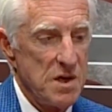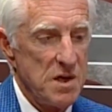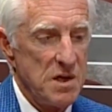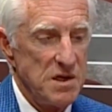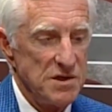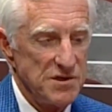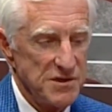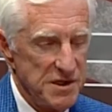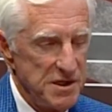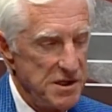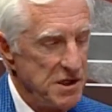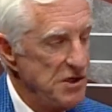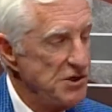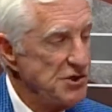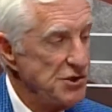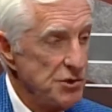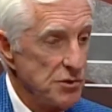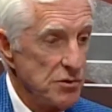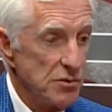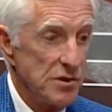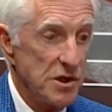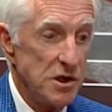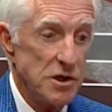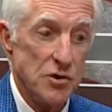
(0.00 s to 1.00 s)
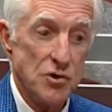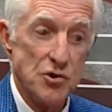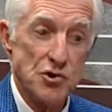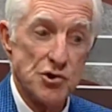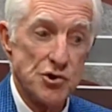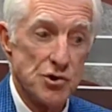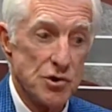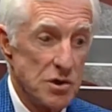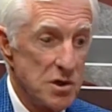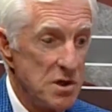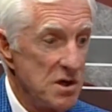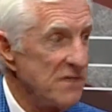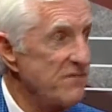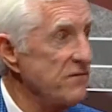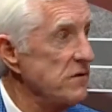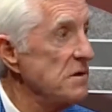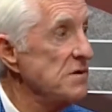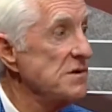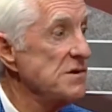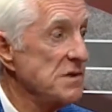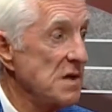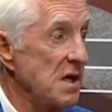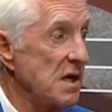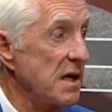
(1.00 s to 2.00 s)
is an issue that you should never
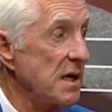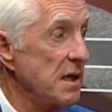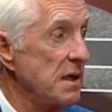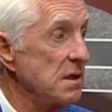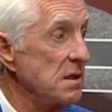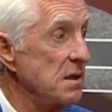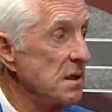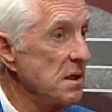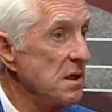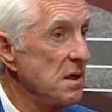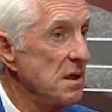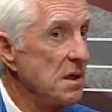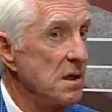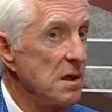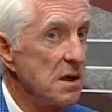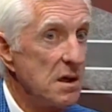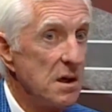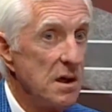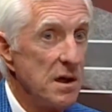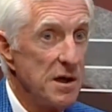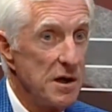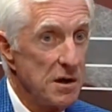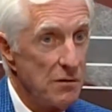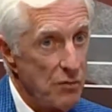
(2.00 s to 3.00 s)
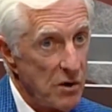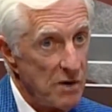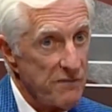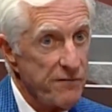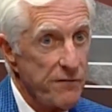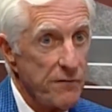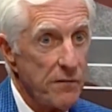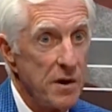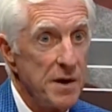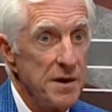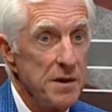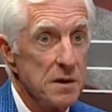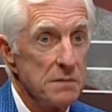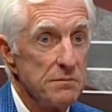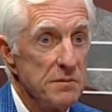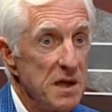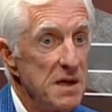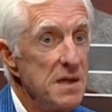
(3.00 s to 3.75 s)
decide in a referendum.